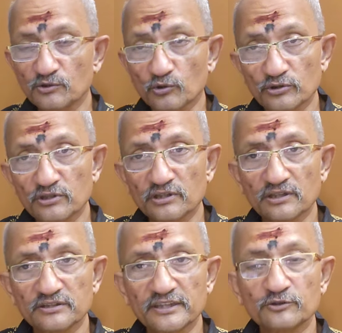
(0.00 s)
a
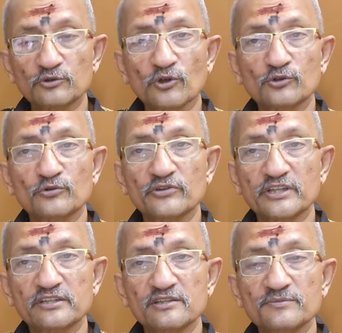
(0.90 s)
good thing to talk to
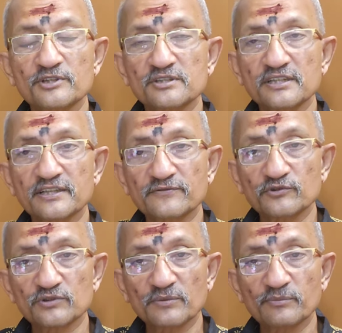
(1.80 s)
traders, because they give
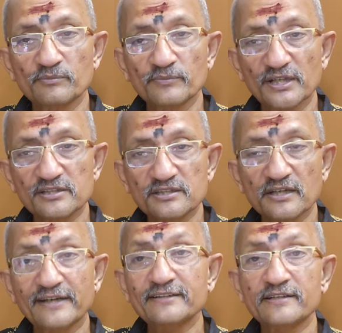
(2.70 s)
you the
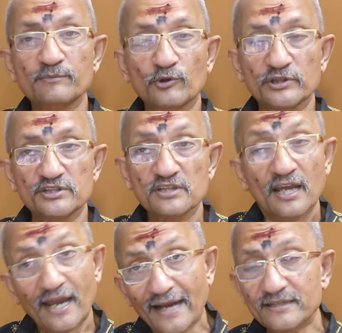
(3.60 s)
best entry points
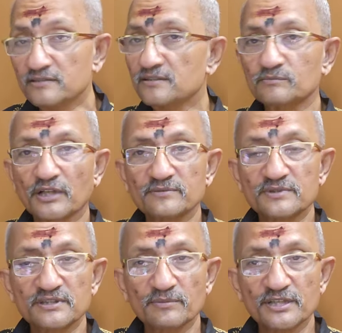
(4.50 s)
and
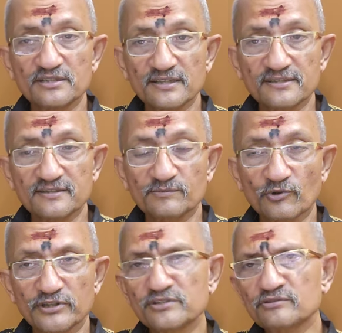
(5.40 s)
sometimes the best exit
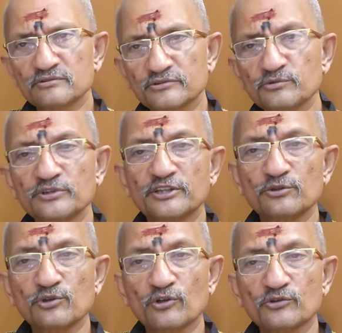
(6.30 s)
points. So you
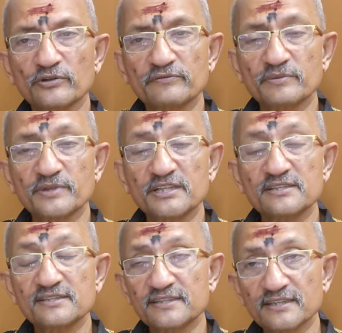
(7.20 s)
need to talk to
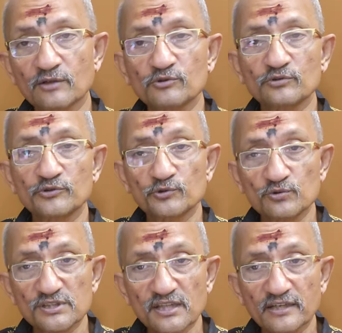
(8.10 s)
everybody, see how to
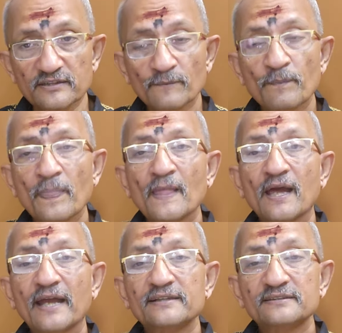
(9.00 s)
use that.
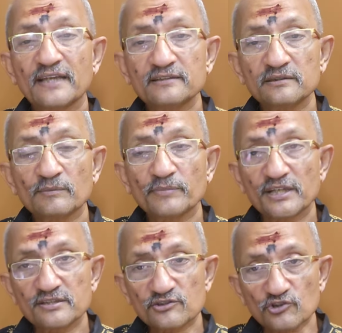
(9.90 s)
And then
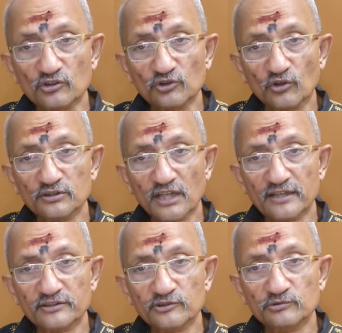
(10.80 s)
based on all
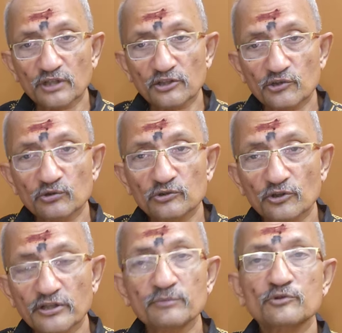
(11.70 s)
that, you control
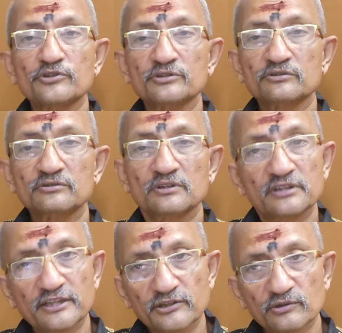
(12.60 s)
your emotions.
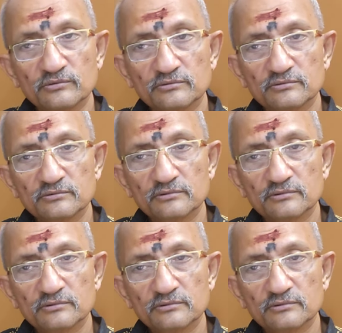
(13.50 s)
Thank you.